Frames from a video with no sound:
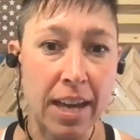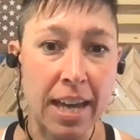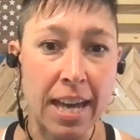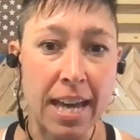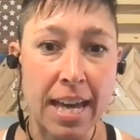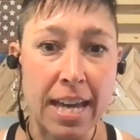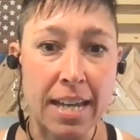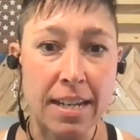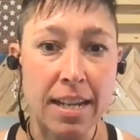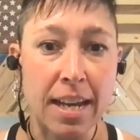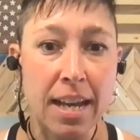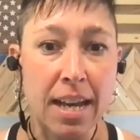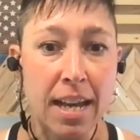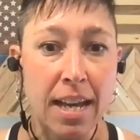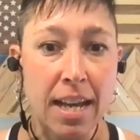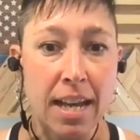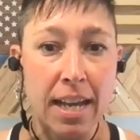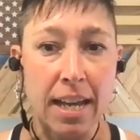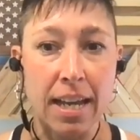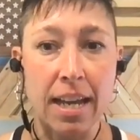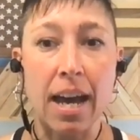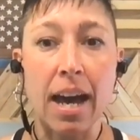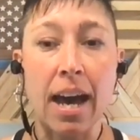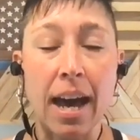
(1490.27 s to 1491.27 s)
And
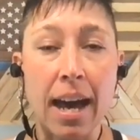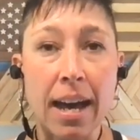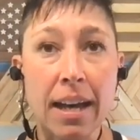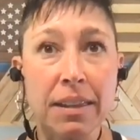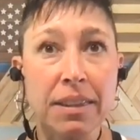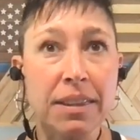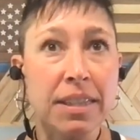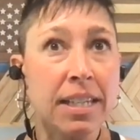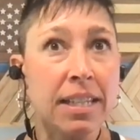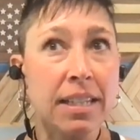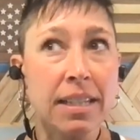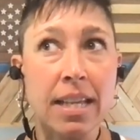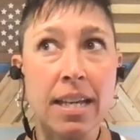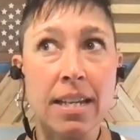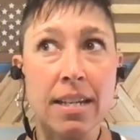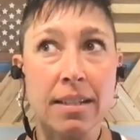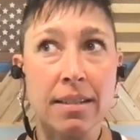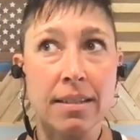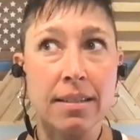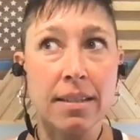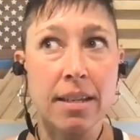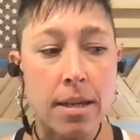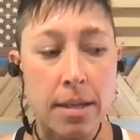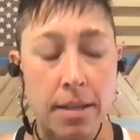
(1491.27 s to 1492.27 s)
I think that
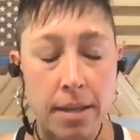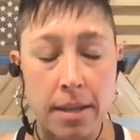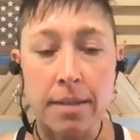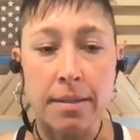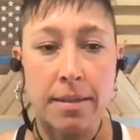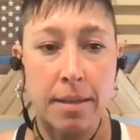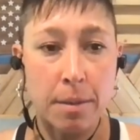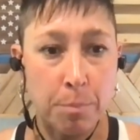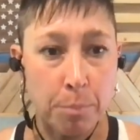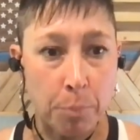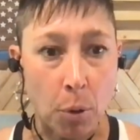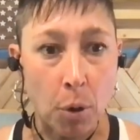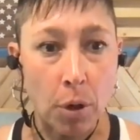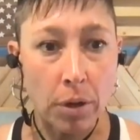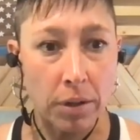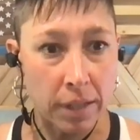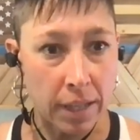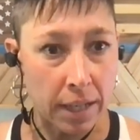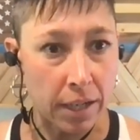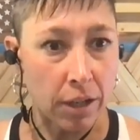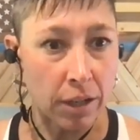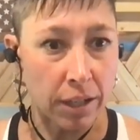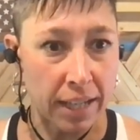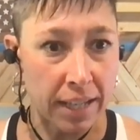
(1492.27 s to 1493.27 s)
it's it's important
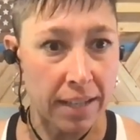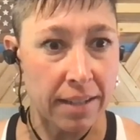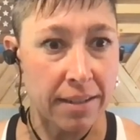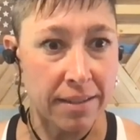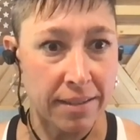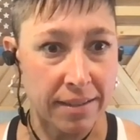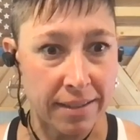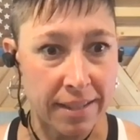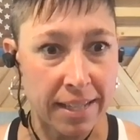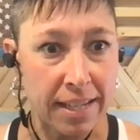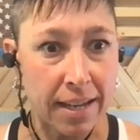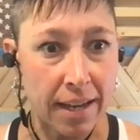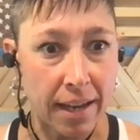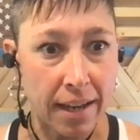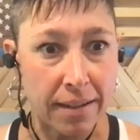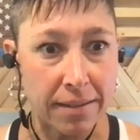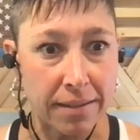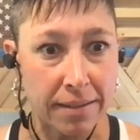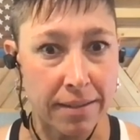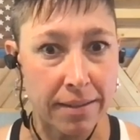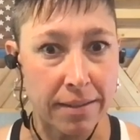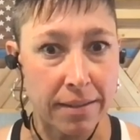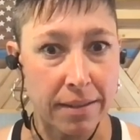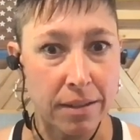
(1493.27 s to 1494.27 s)
that our kids see
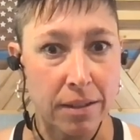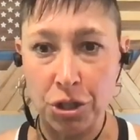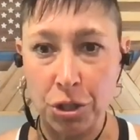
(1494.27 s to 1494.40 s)
us